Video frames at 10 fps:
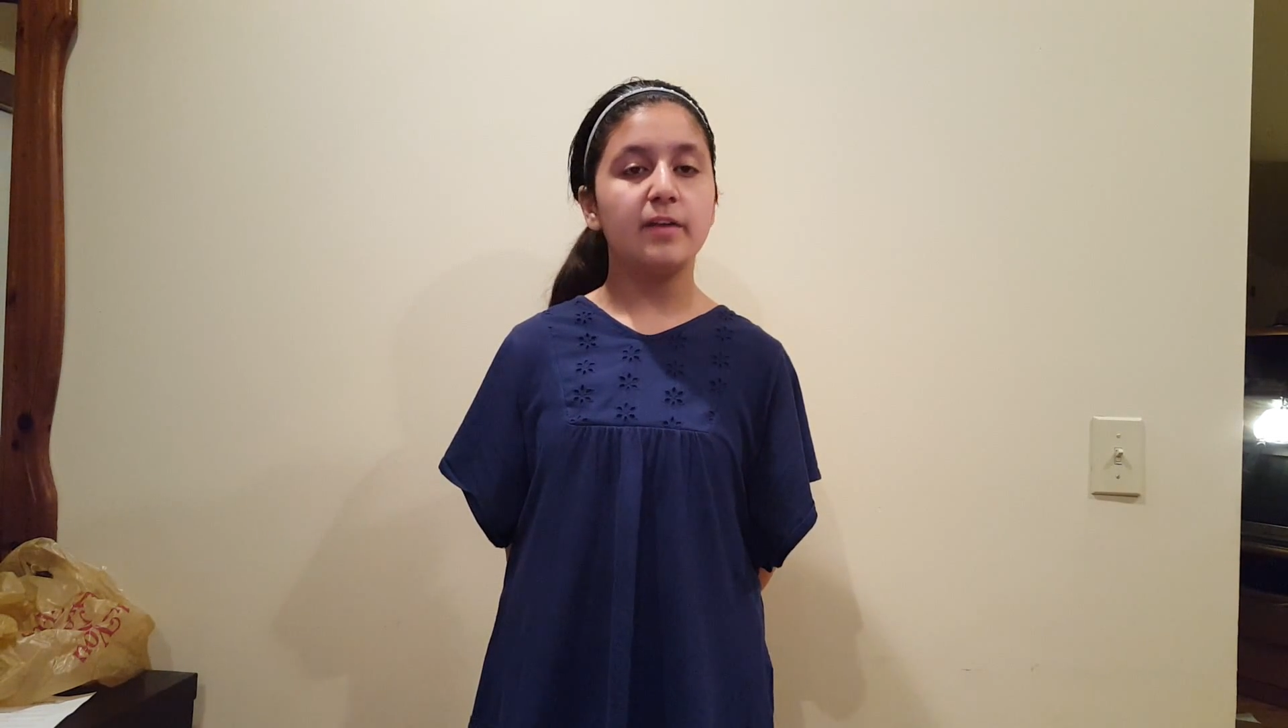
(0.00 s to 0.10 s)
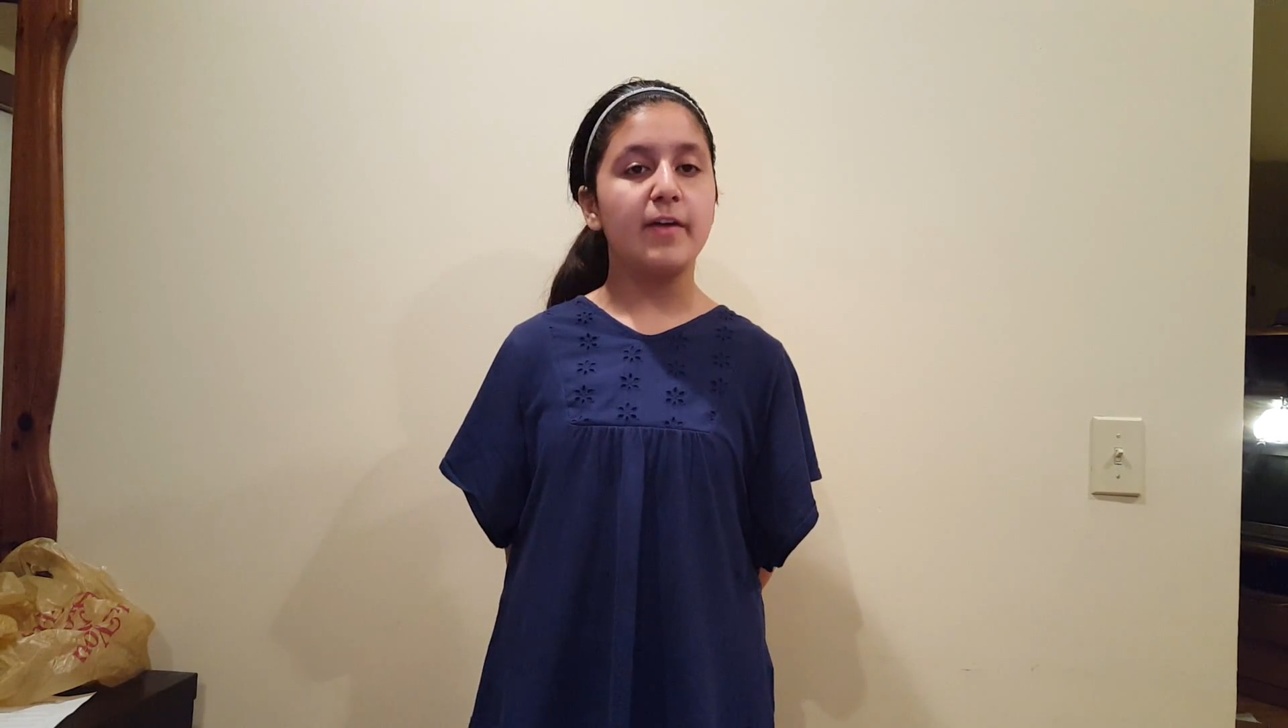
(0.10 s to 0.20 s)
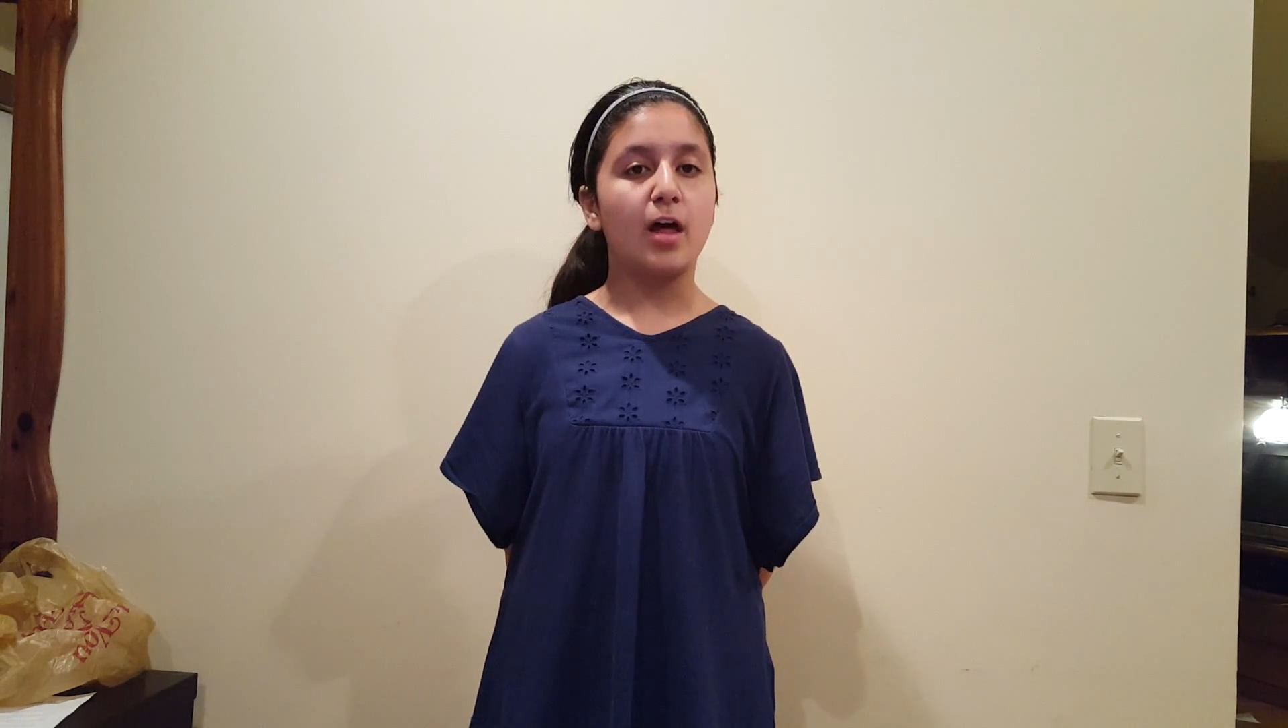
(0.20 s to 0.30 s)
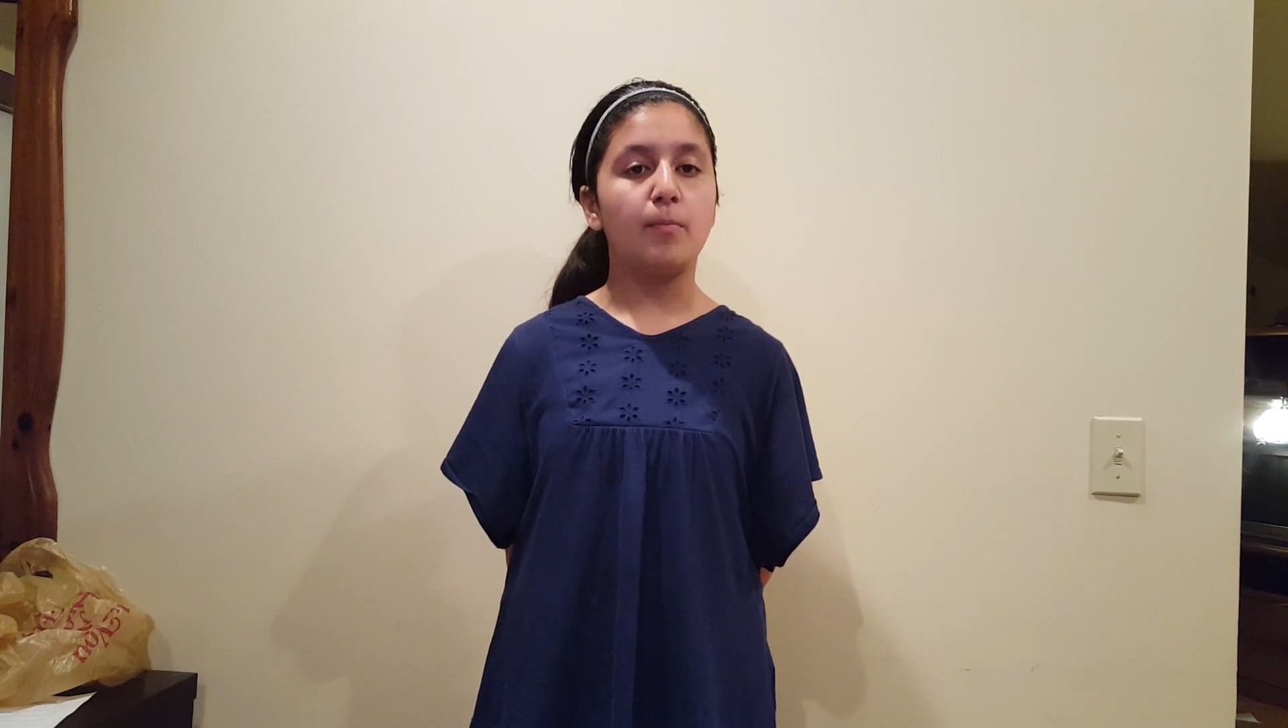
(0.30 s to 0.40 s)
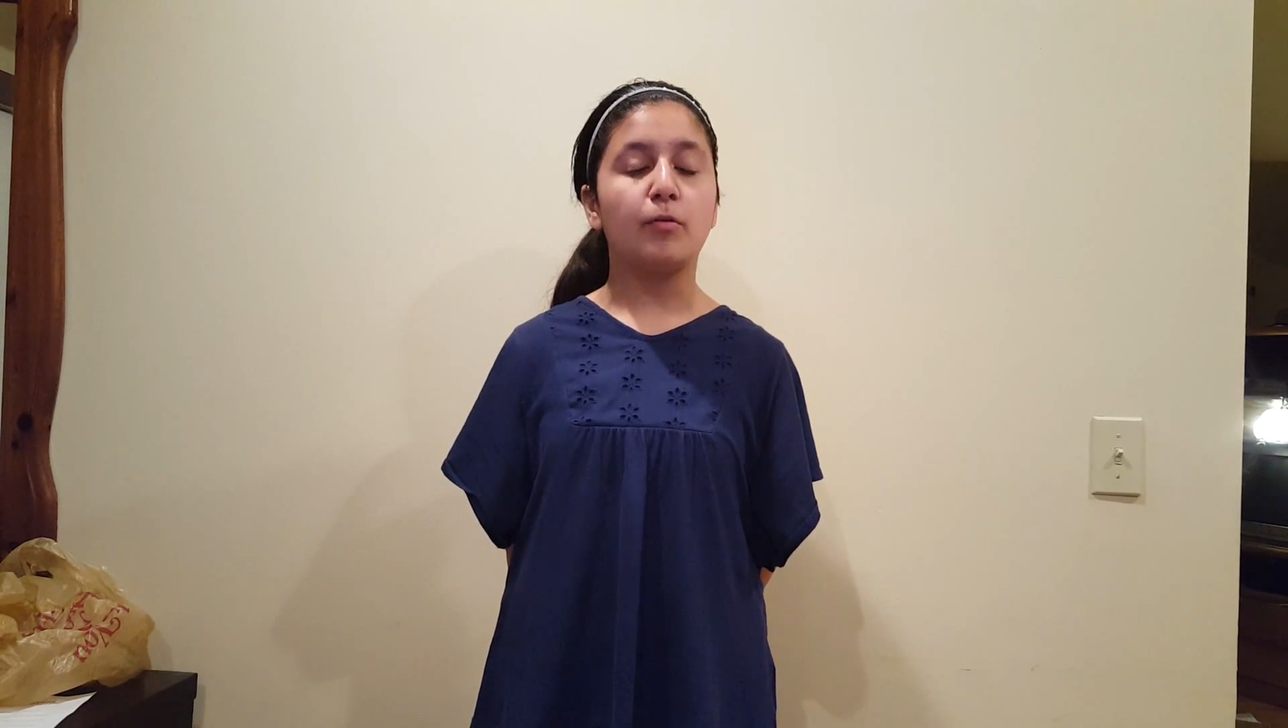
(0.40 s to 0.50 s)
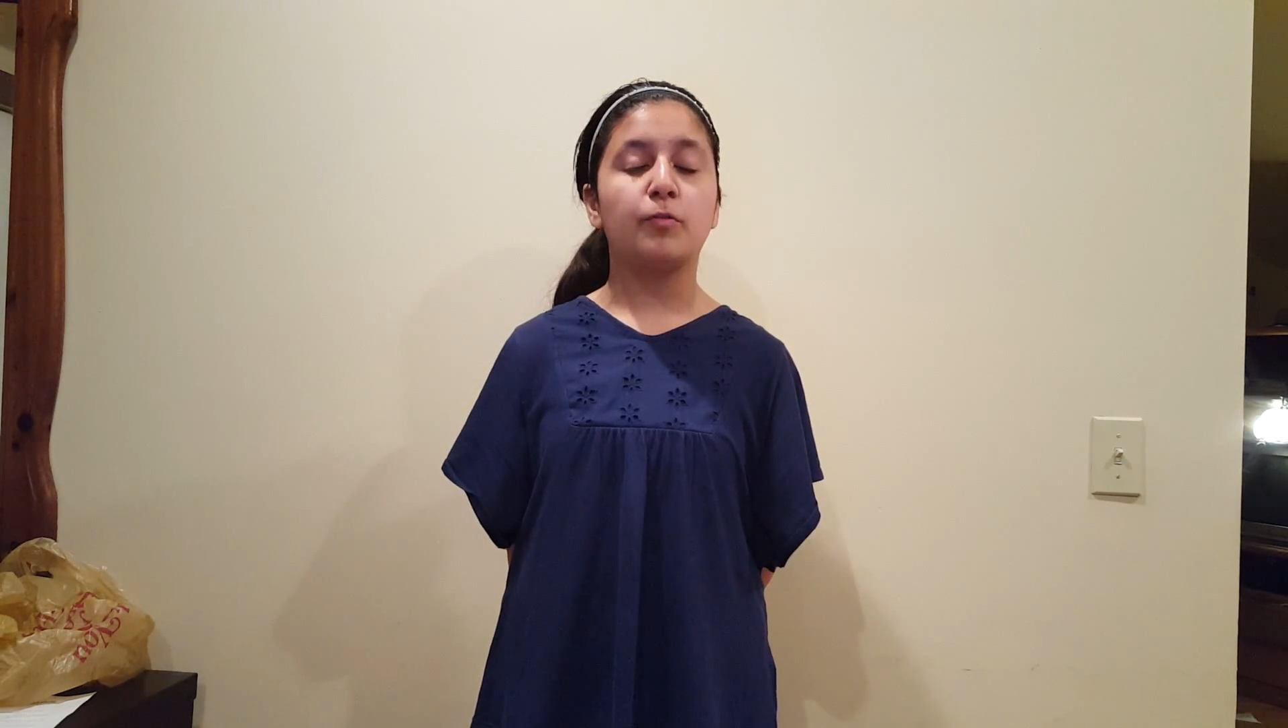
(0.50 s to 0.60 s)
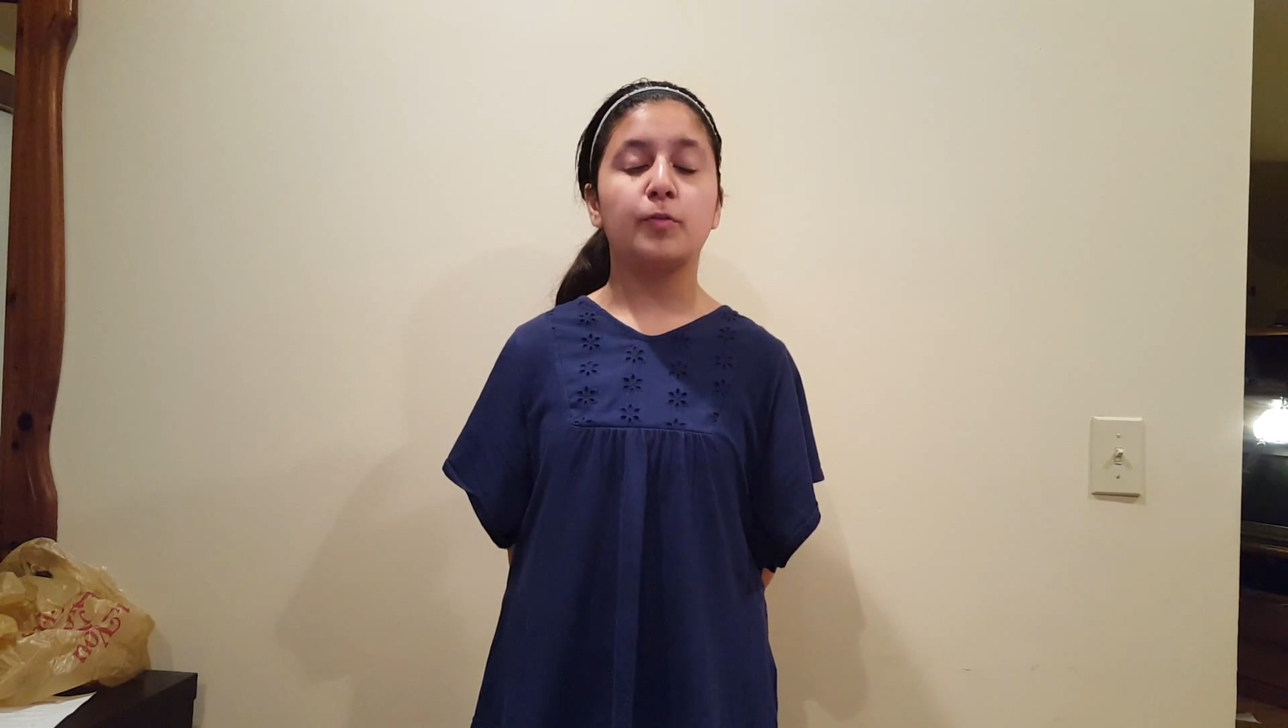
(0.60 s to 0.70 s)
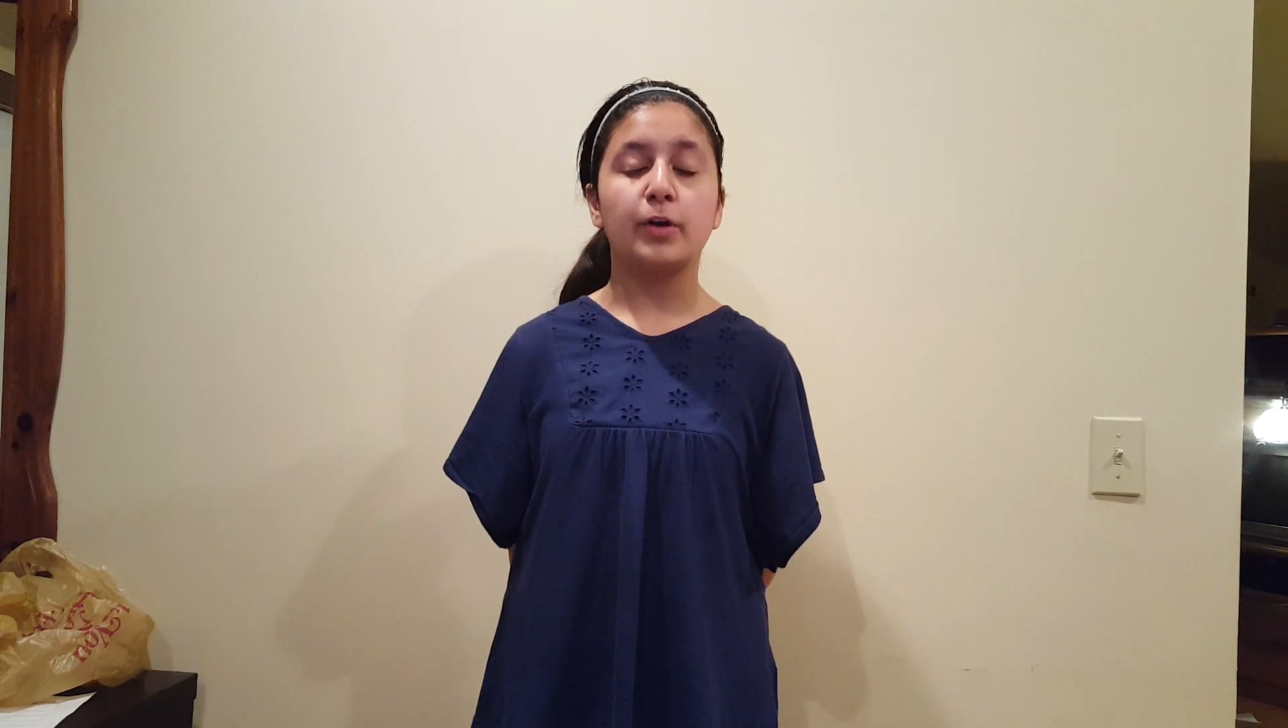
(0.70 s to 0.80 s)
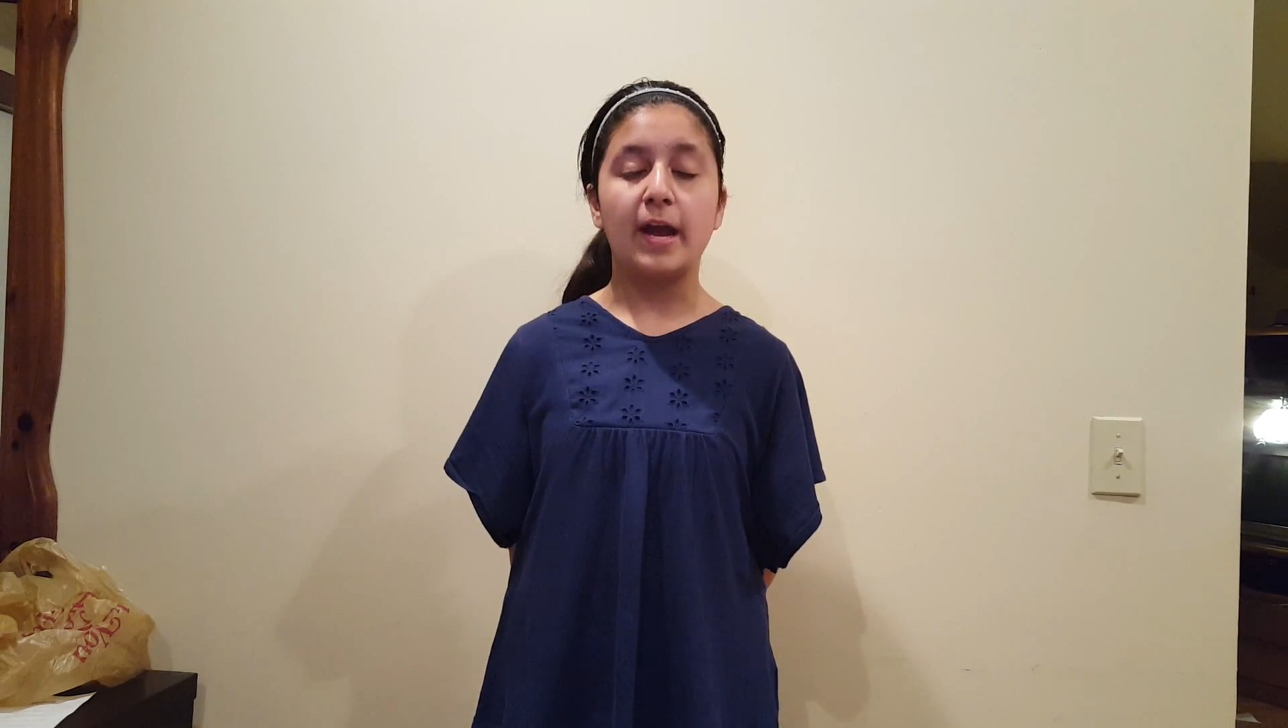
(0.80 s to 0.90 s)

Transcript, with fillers: available for